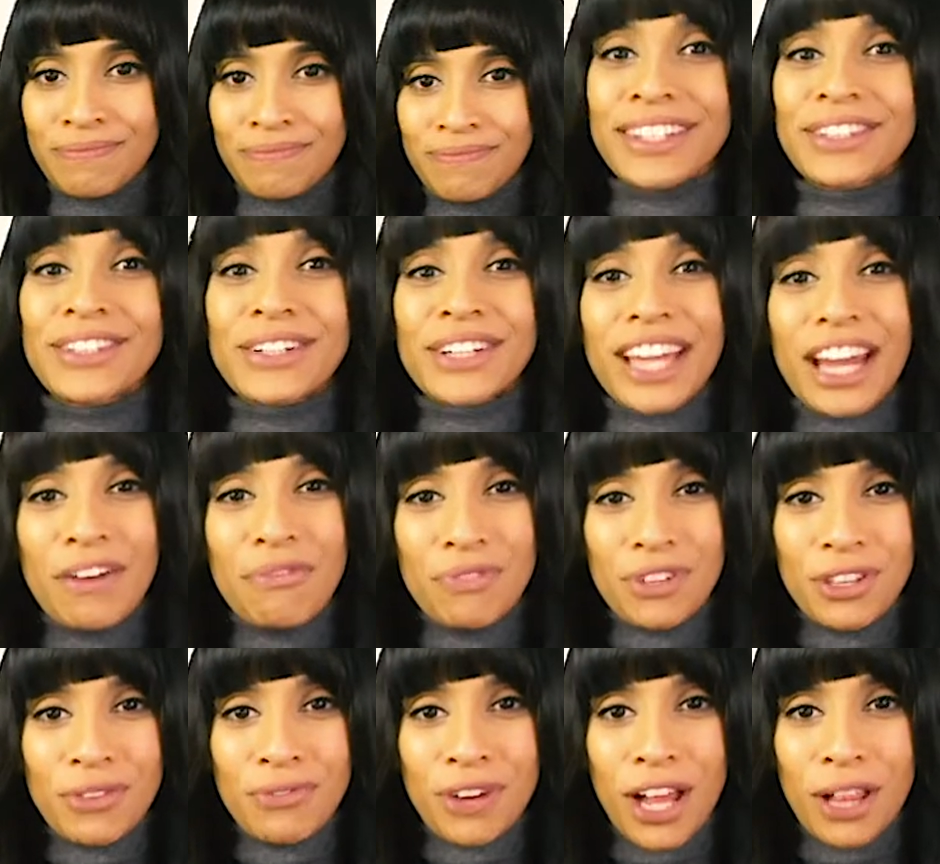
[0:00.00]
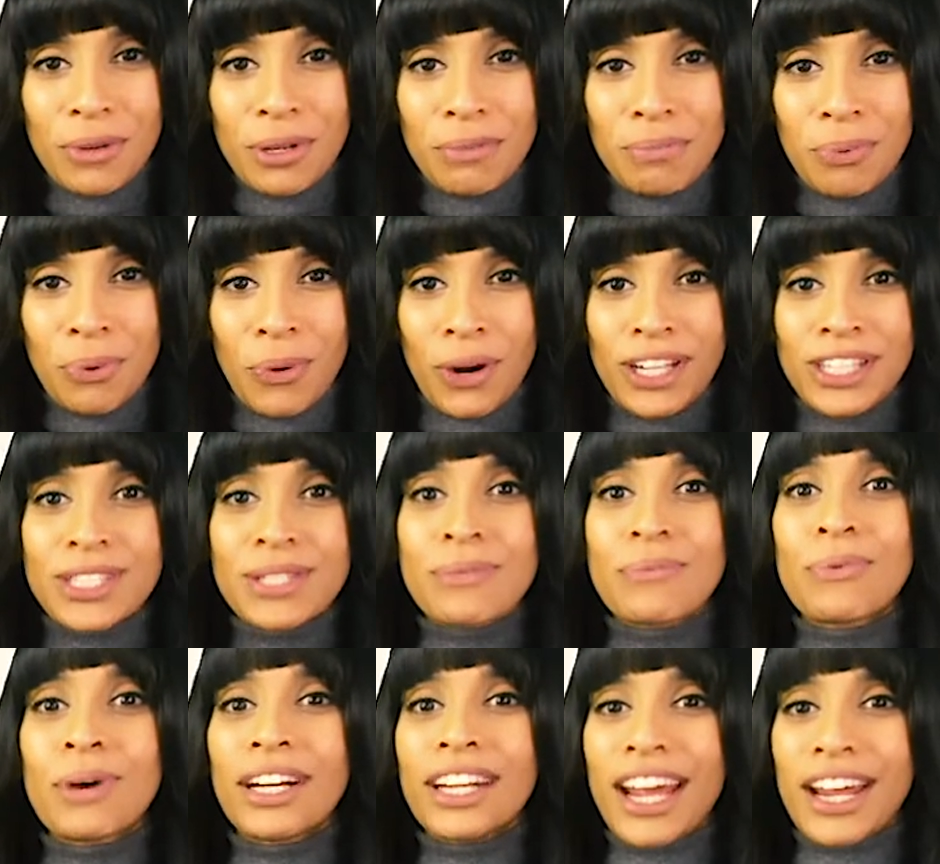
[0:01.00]
Look out for the following points
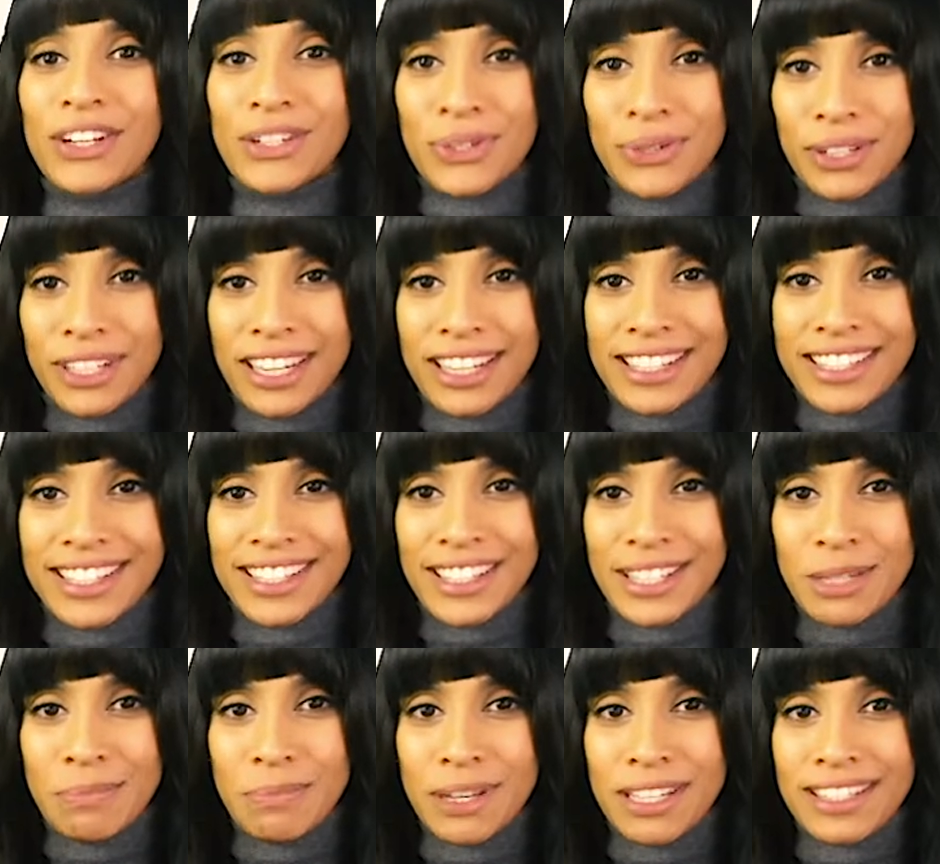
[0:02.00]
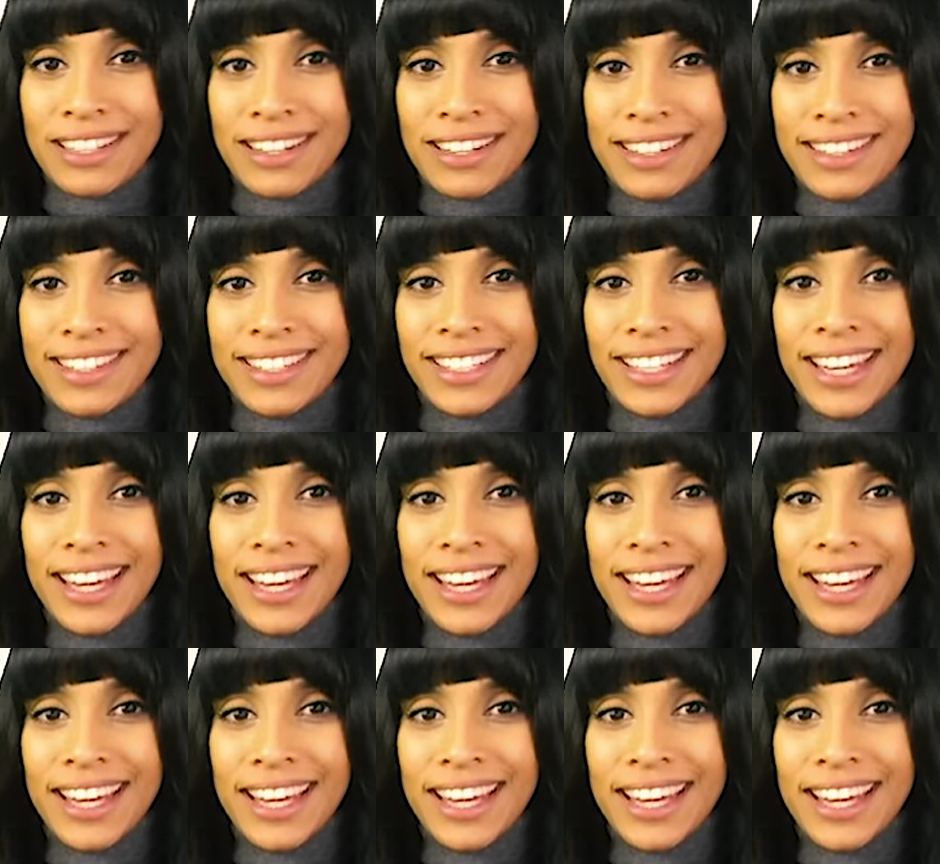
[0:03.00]
when entering into this business.